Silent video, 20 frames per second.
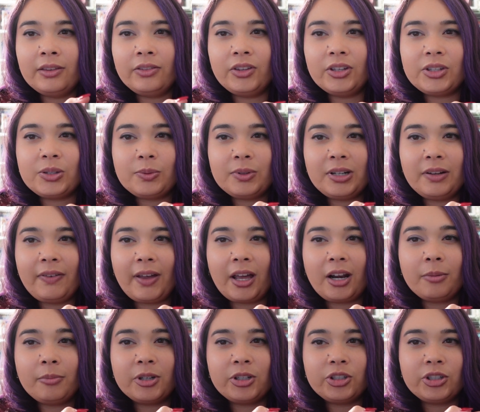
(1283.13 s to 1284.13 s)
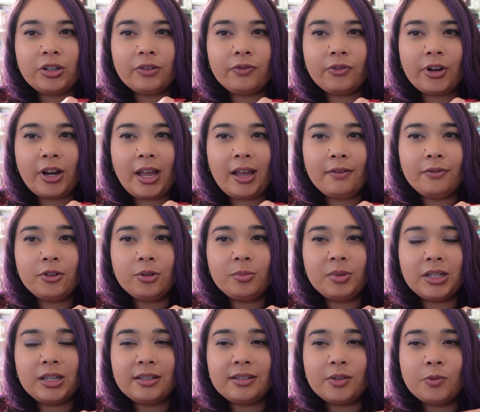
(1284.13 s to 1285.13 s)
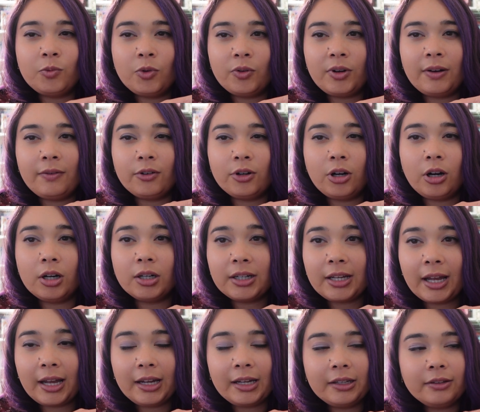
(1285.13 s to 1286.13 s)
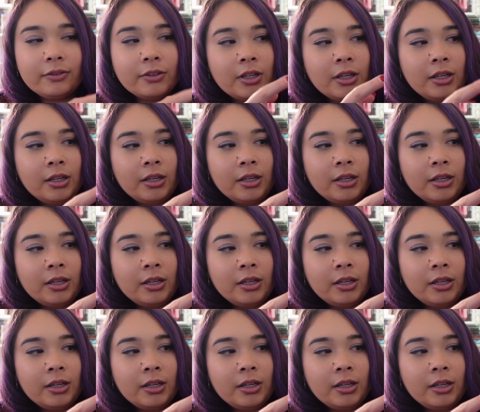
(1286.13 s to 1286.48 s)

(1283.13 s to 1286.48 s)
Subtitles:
This one I've had on my shelf forever because it won't ever archive,